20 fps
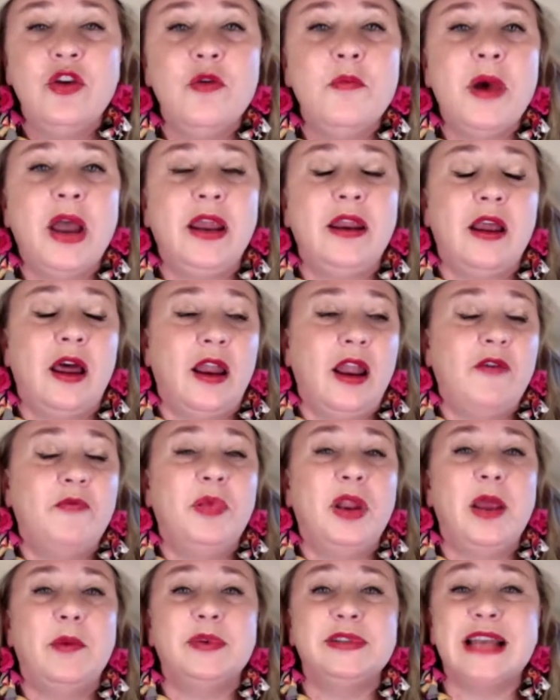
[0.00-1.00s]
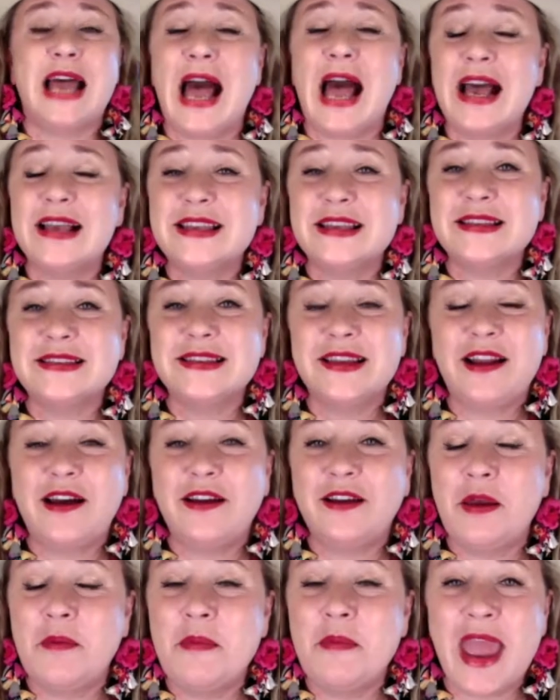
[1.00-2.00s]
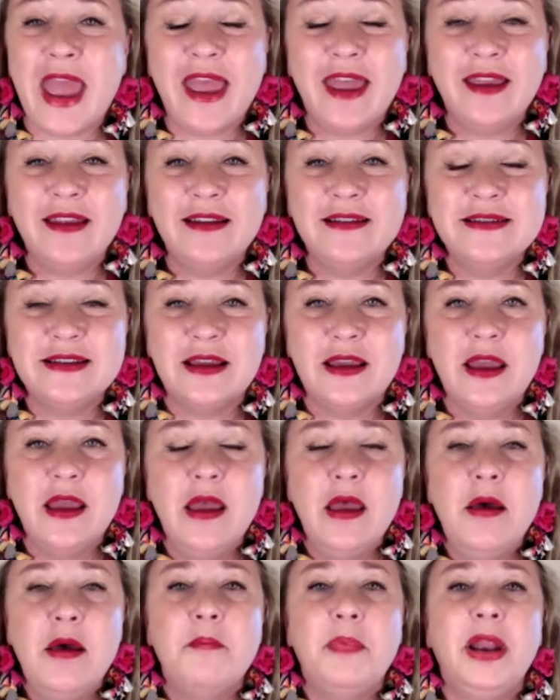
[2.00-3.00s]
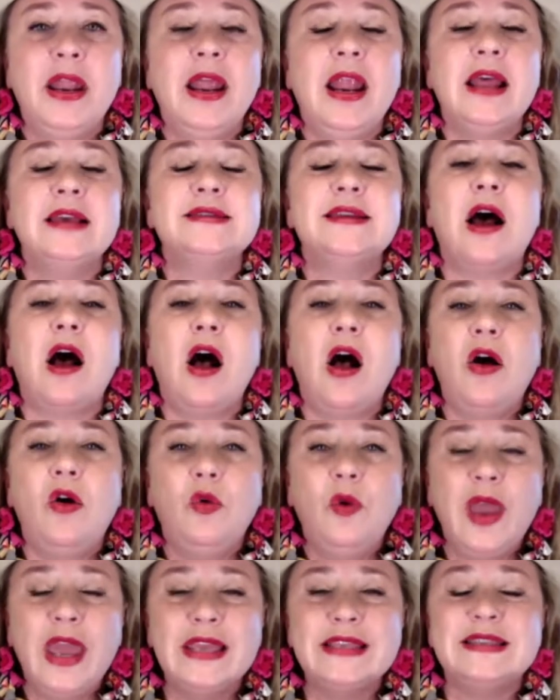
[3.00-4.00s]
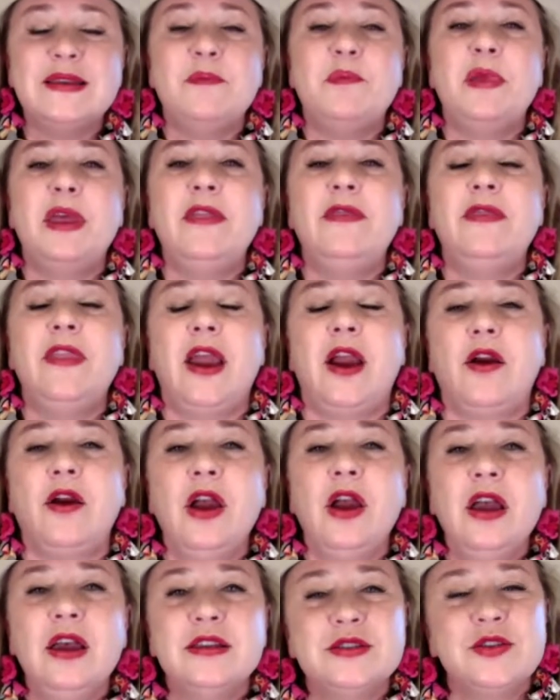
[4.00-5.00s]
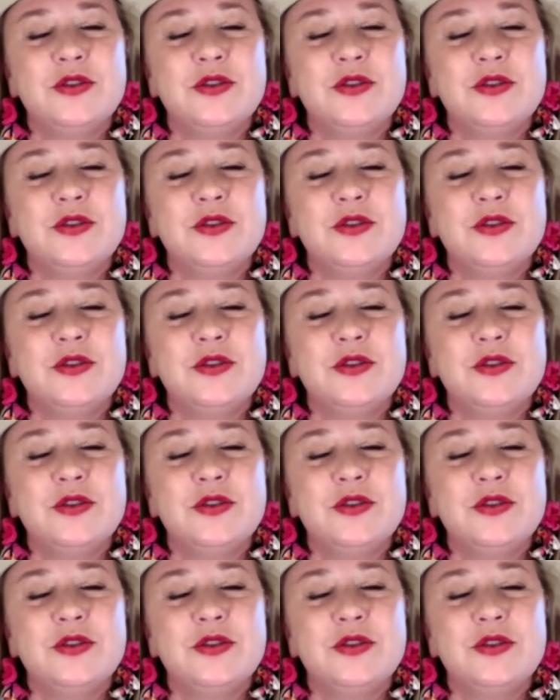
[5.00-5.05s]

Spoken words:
You might not have been able to access it on command, but it has always been there.